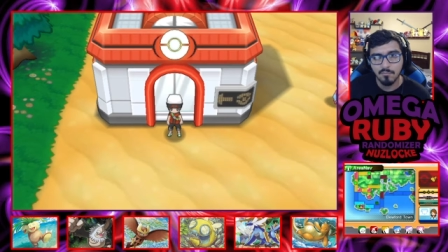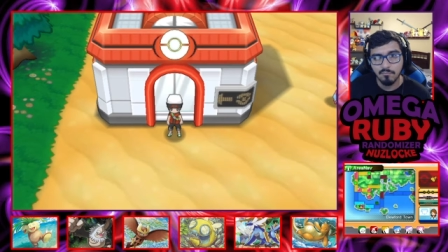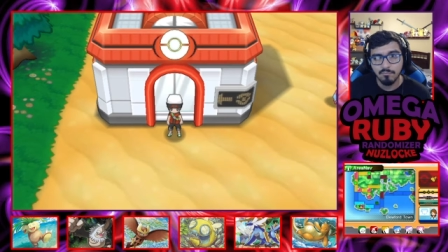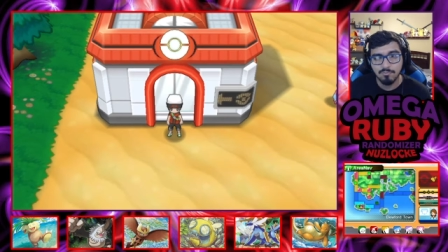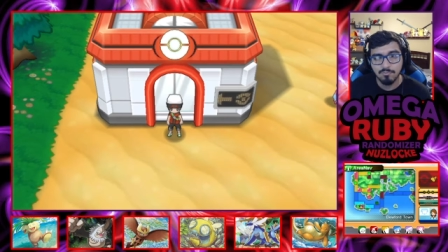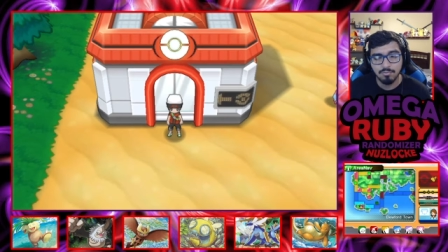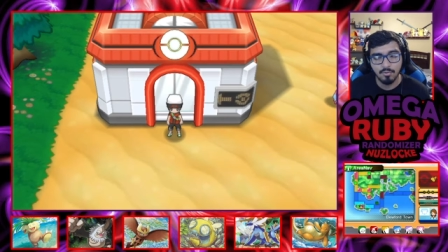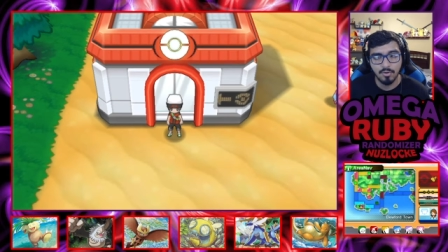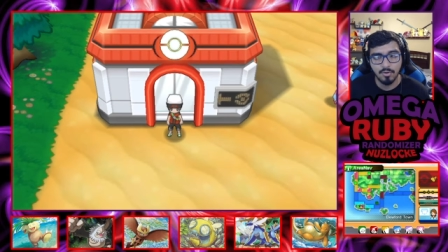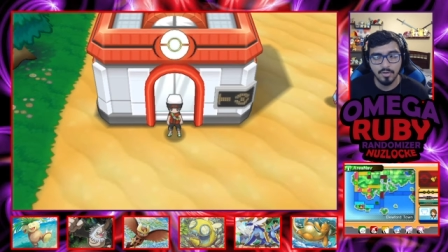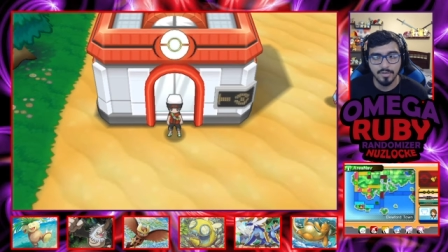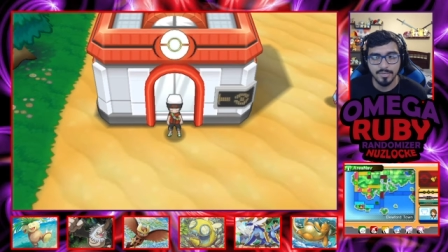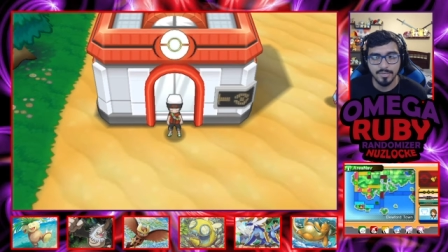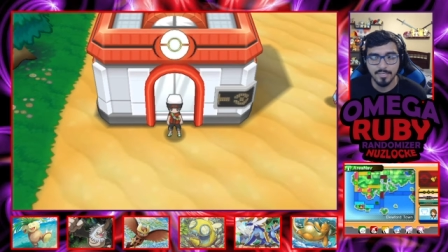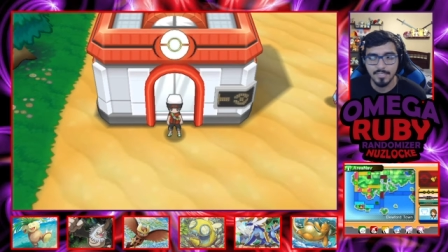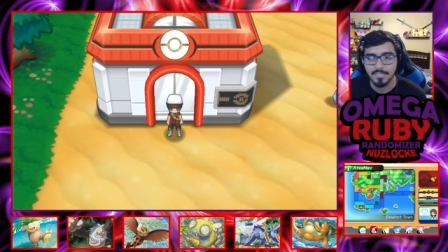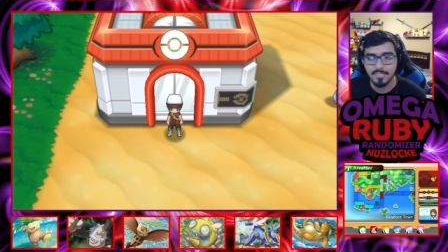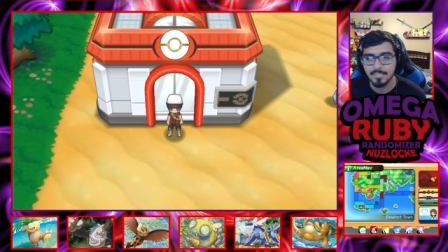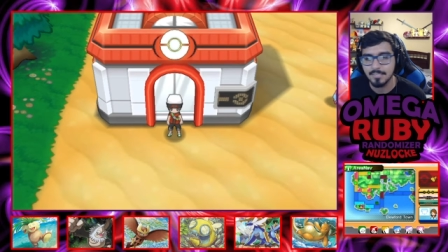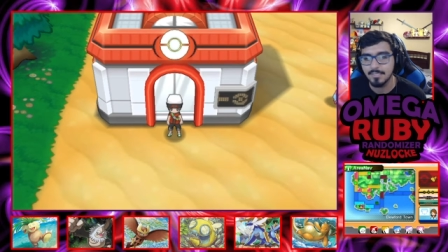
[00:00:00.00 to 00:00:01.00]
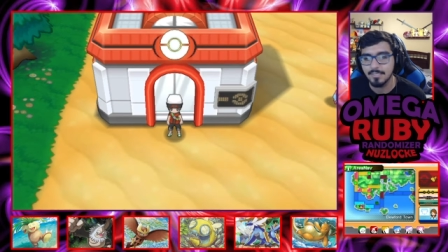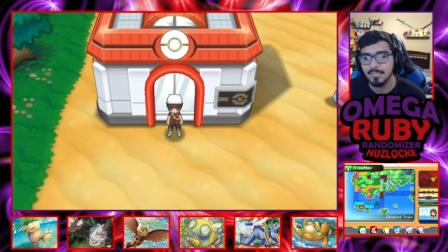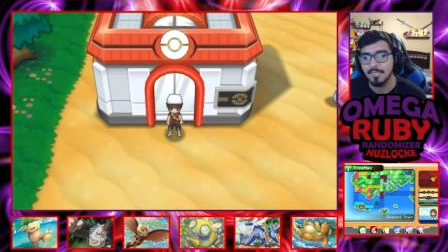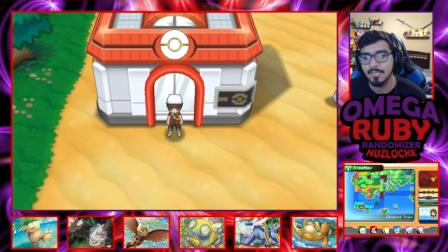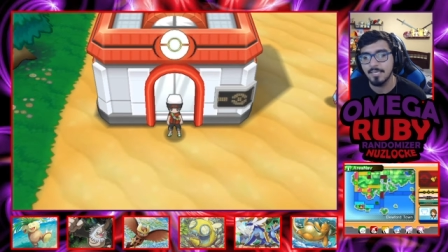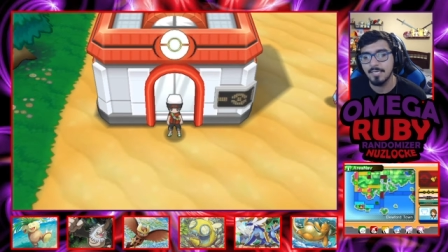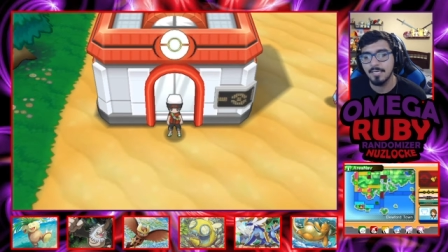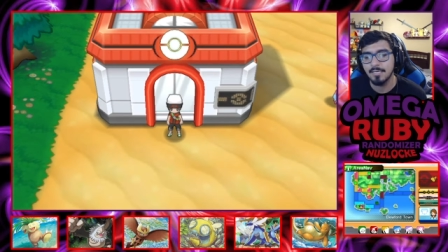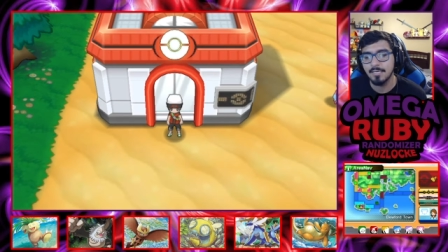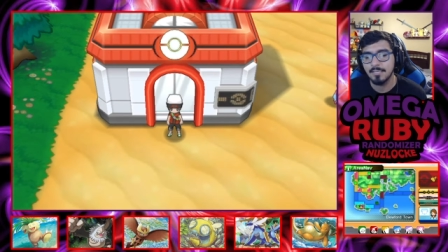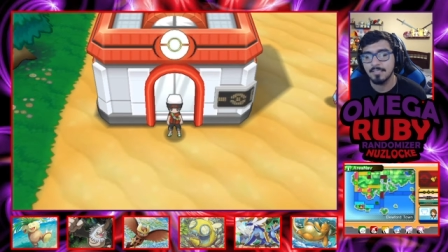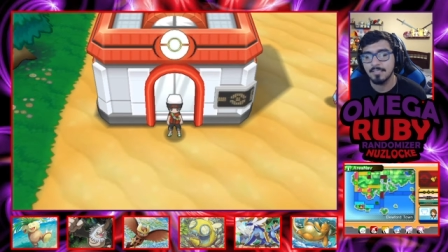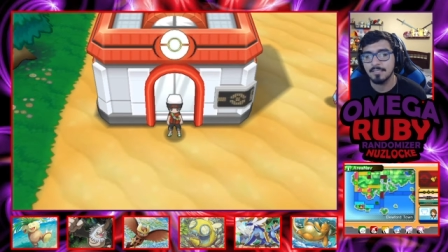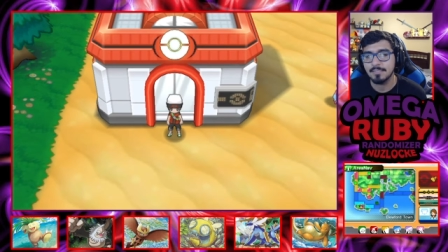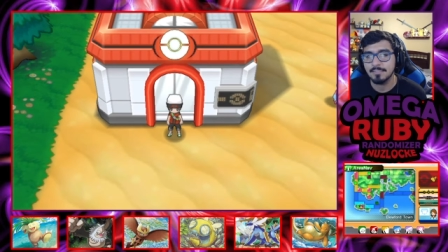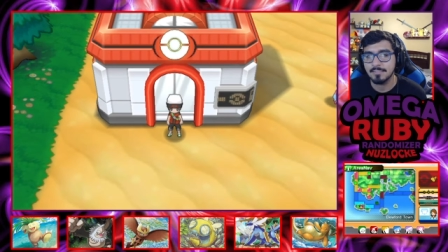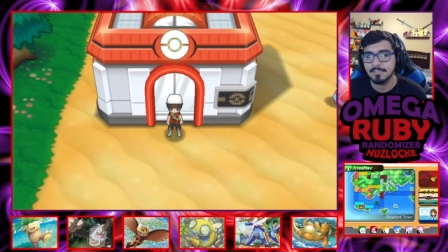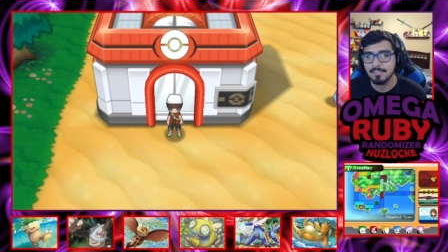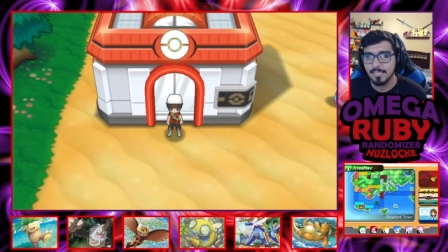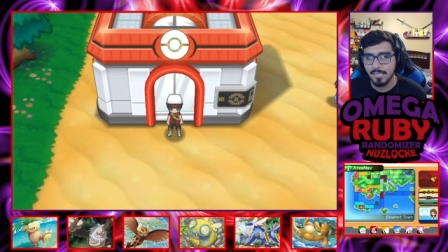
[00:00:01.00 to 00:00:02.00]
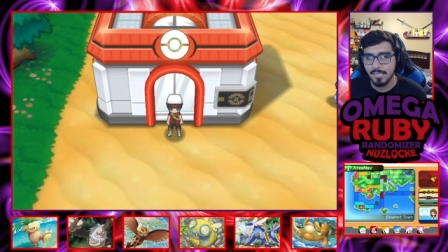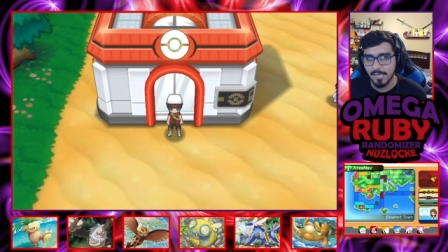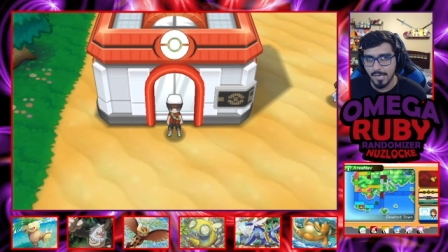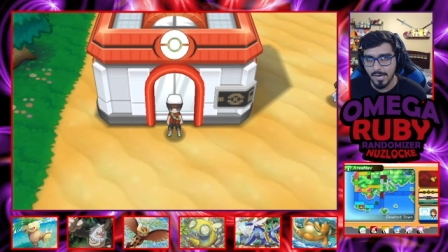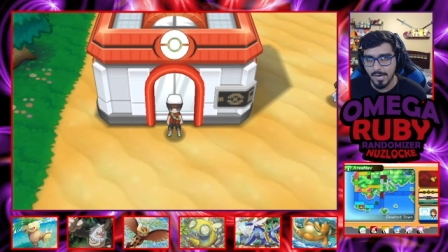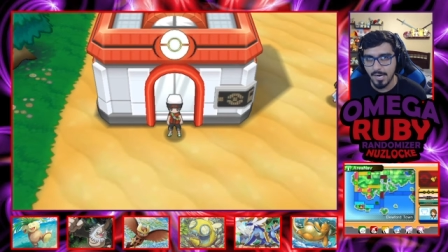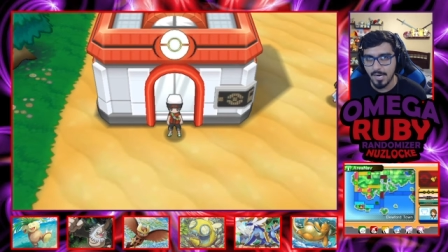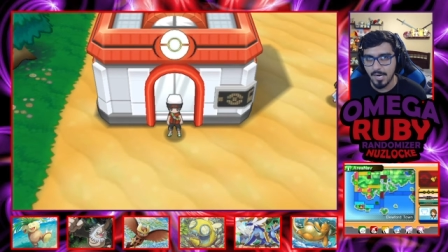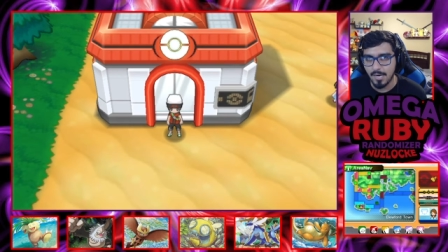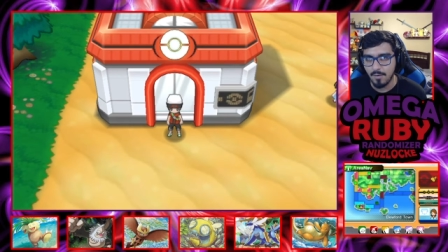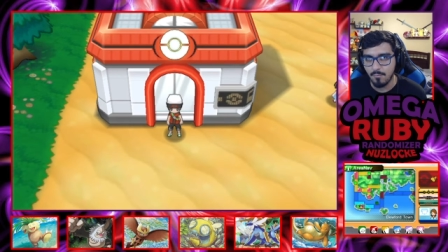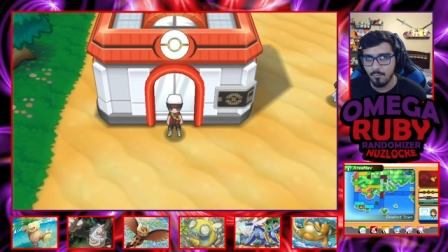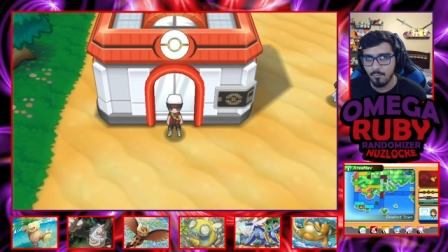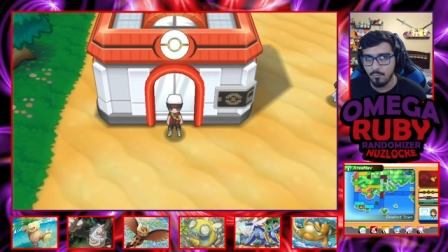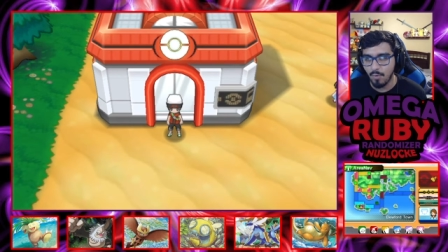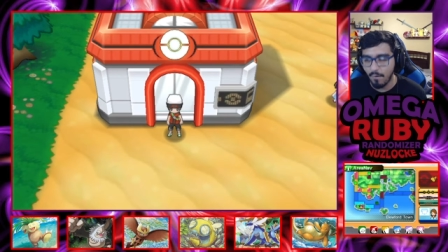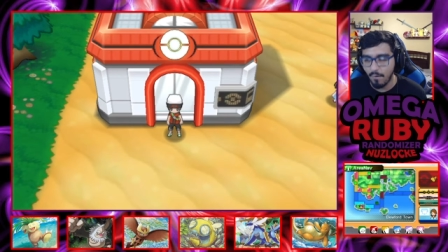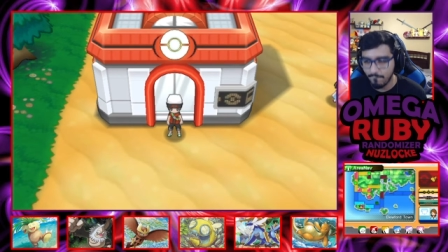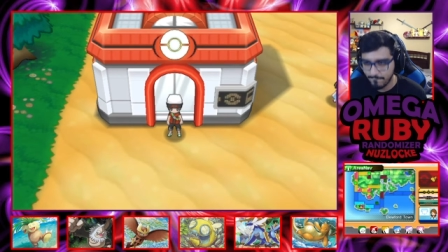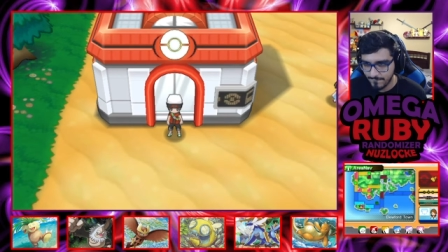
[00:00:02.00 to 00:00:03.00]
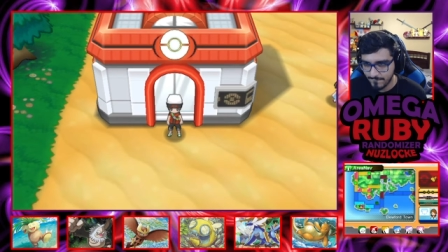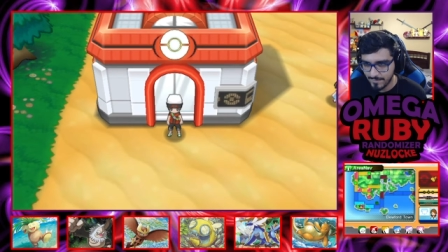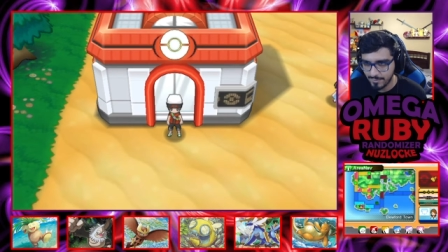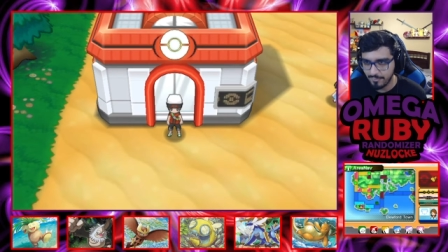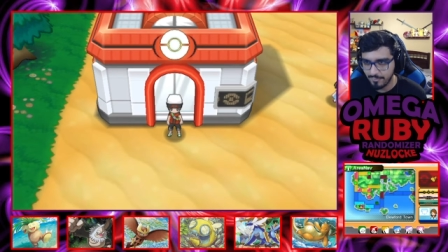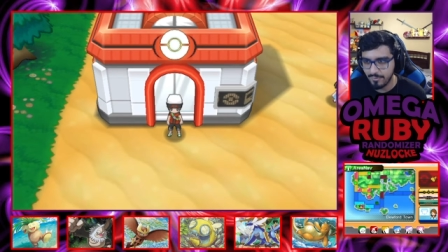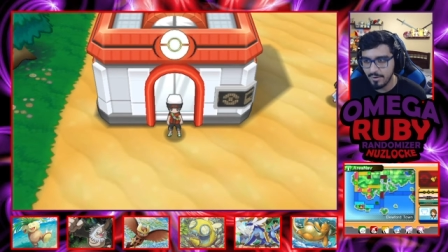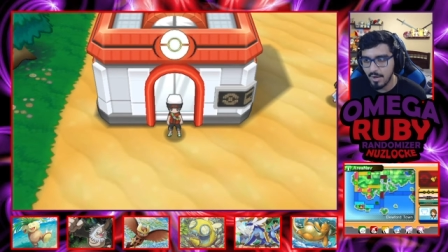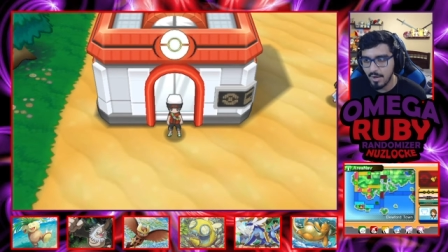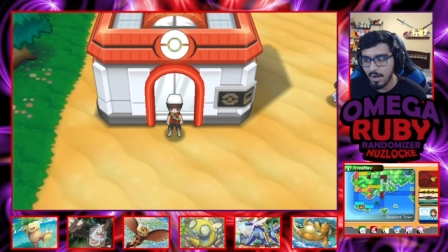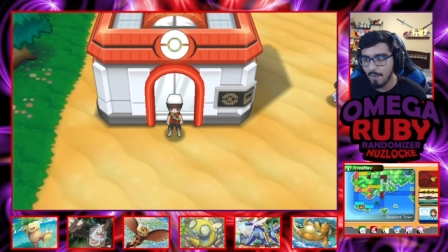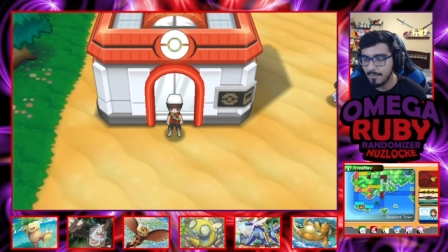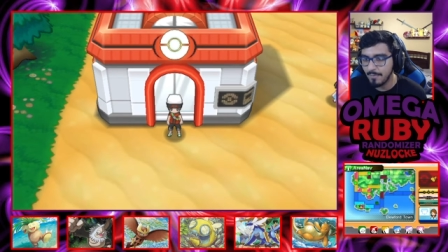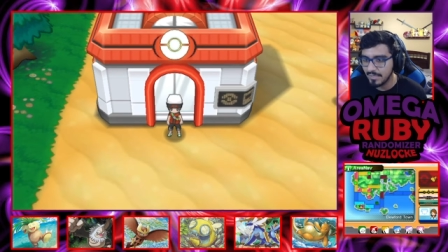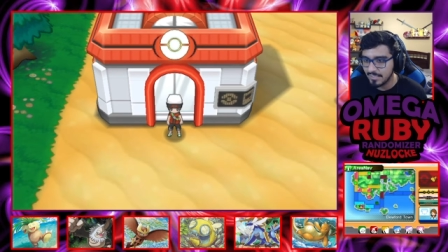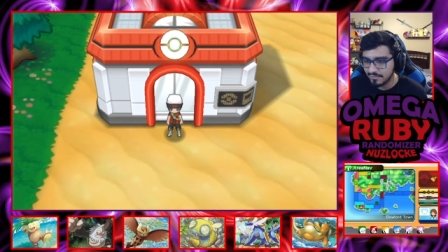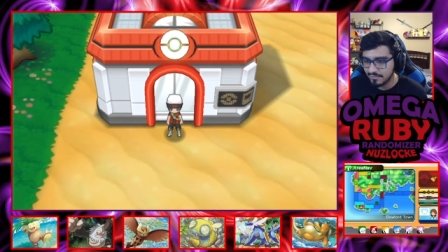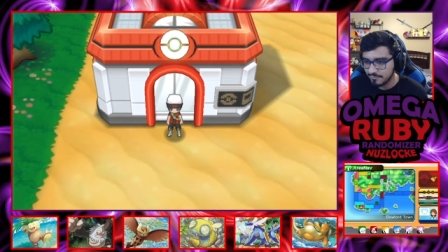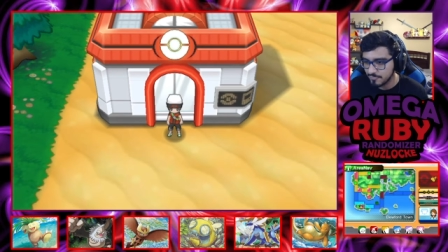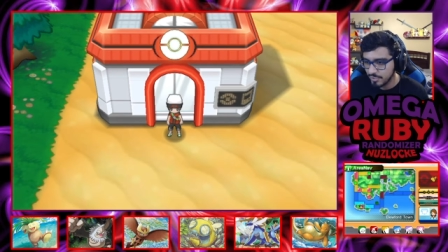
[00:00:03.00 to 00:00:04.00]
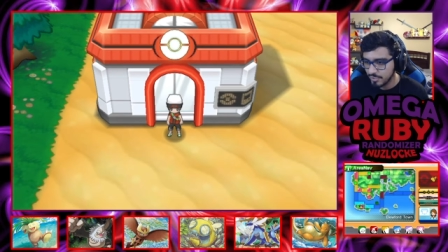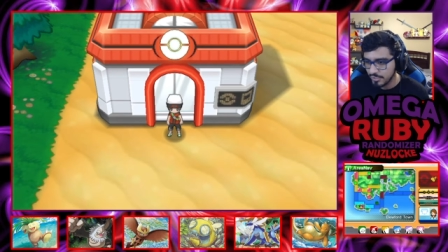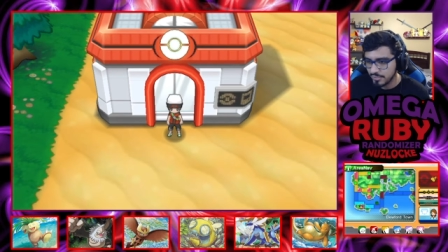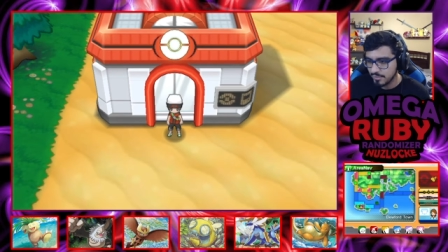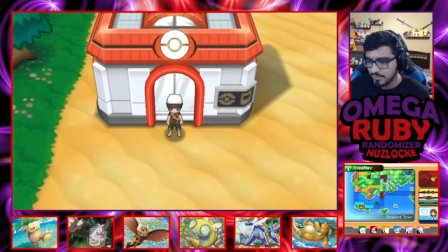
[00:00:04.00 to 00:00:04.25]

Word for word: But, yeah. I'll figure it out. I'm gonna get some training done,